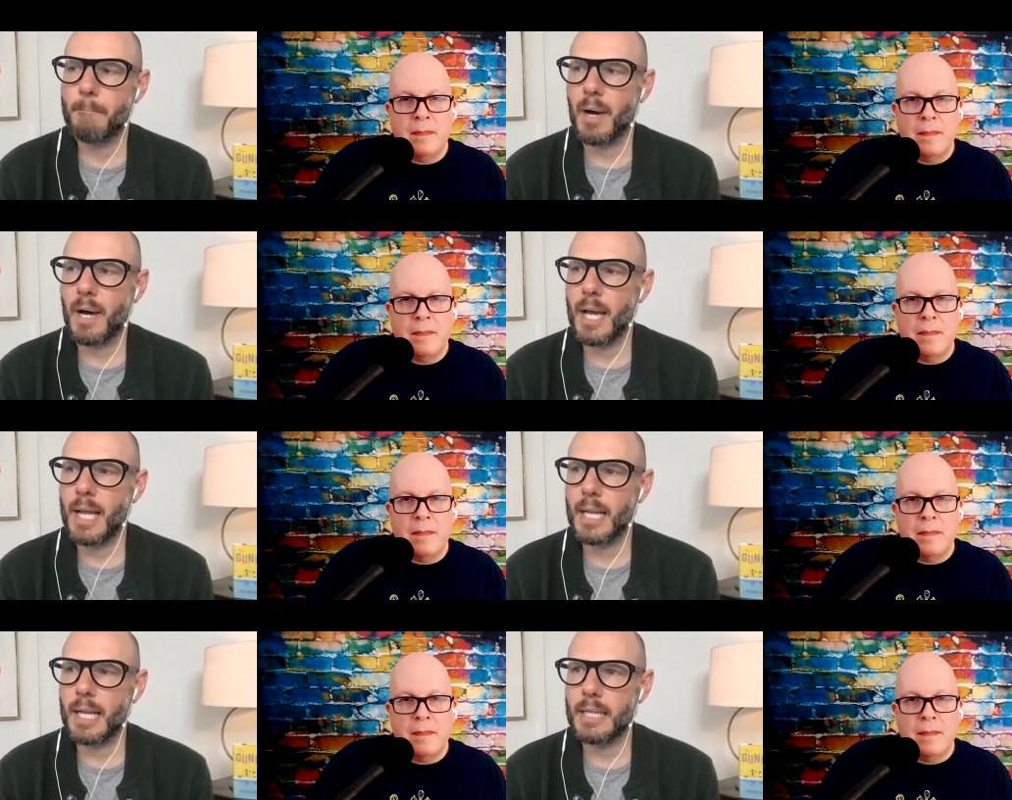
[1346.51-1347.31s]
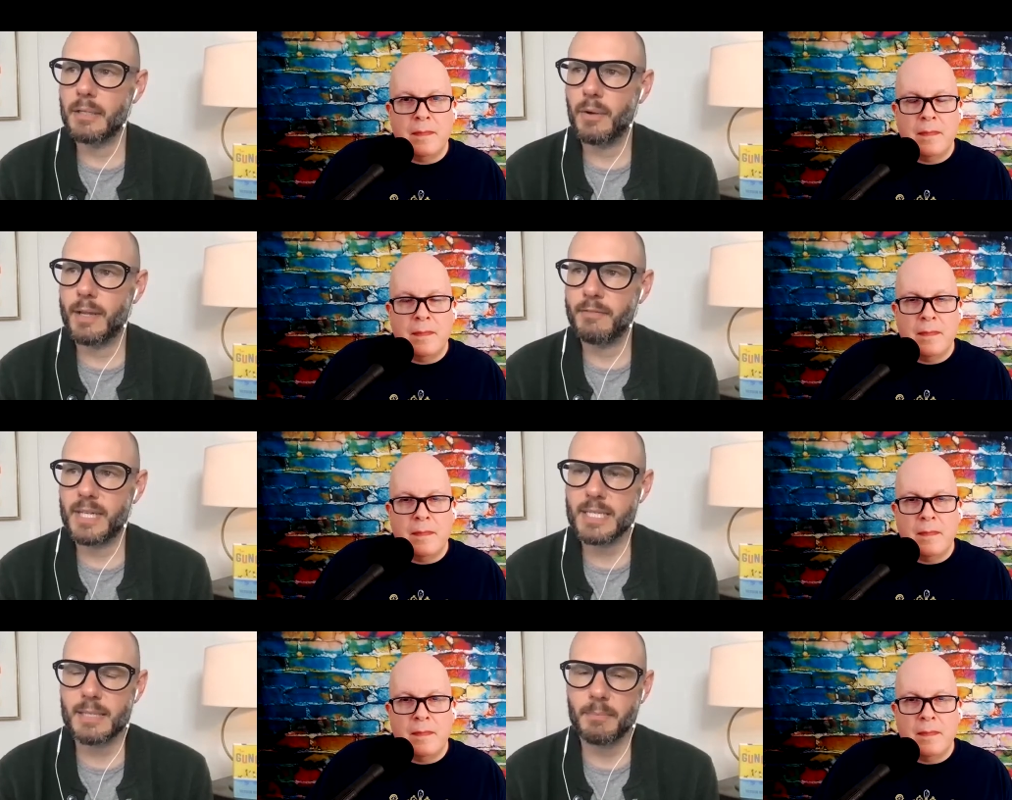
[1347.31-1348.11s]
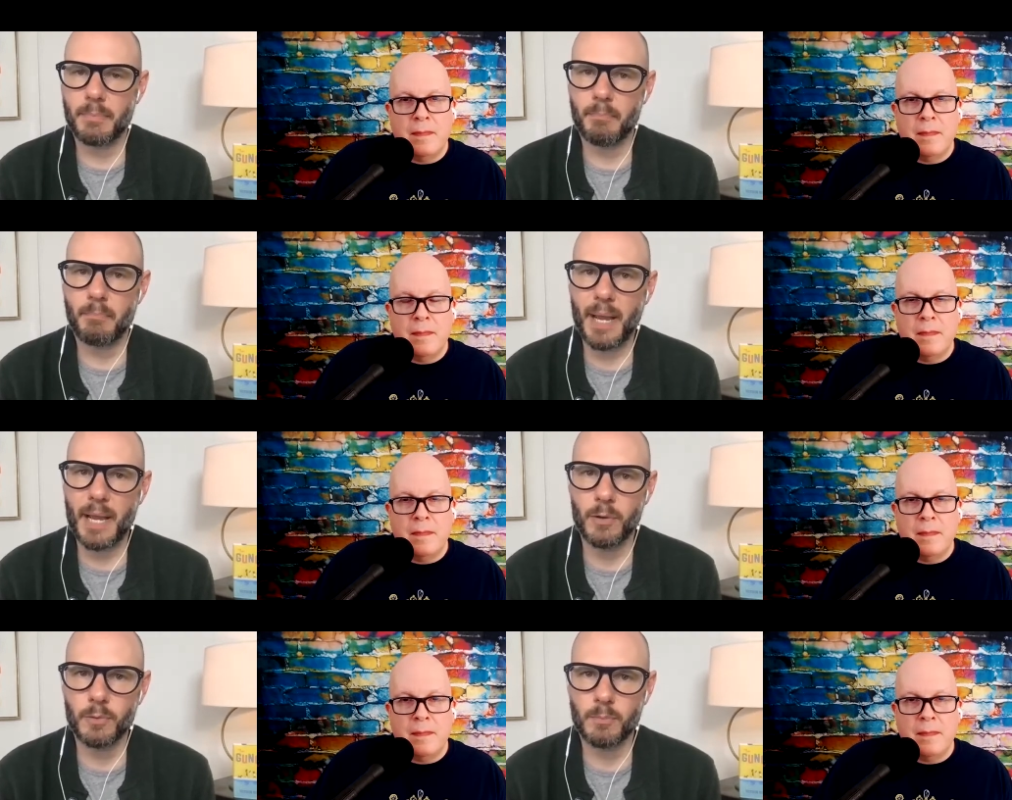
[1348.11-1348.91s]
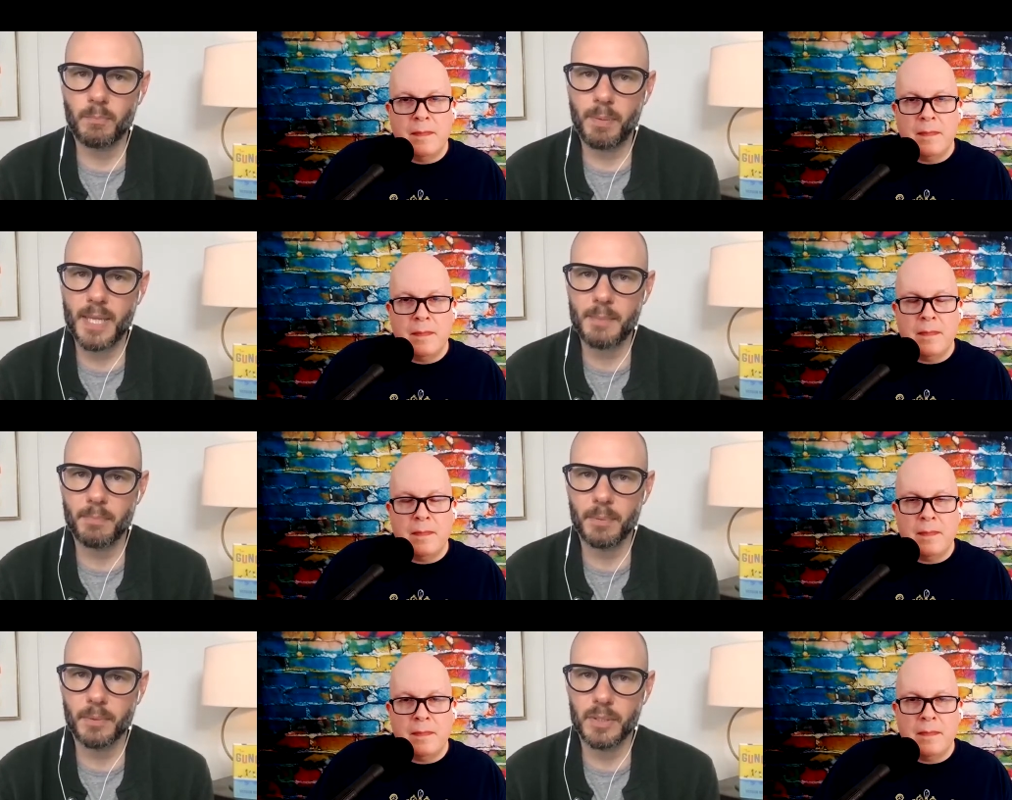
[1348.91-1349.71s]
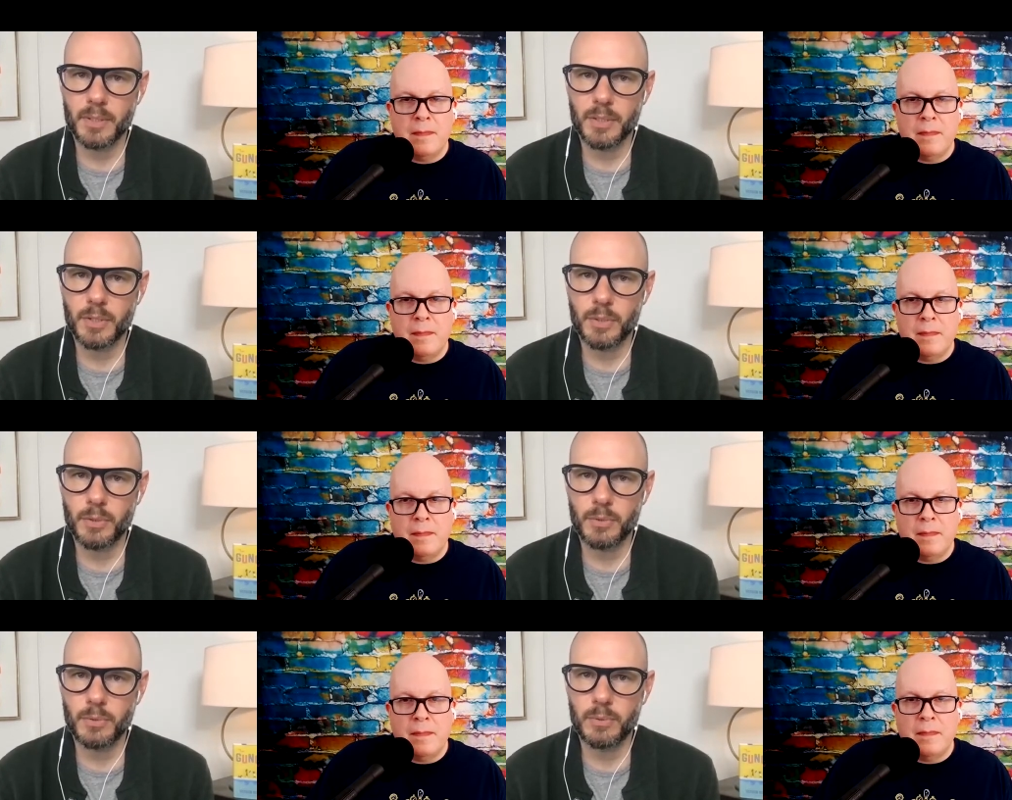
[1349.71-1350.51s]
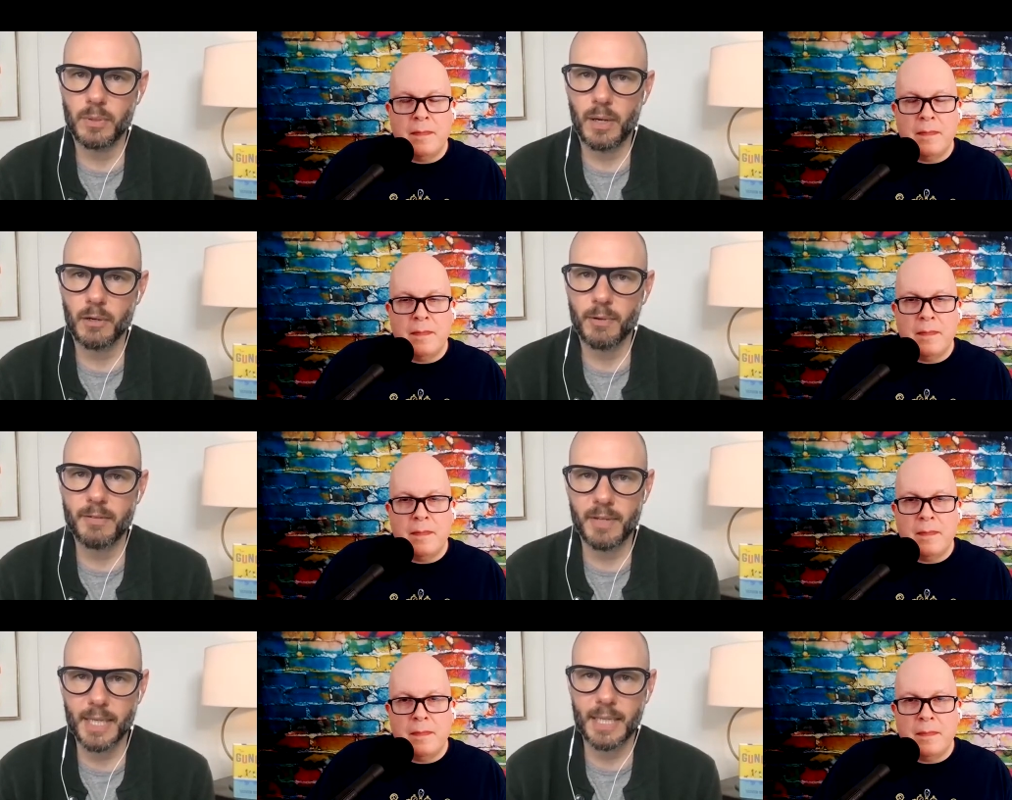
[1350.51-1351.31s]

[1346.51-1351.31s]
Speaker 1: But, you know, if it is about people who are grieving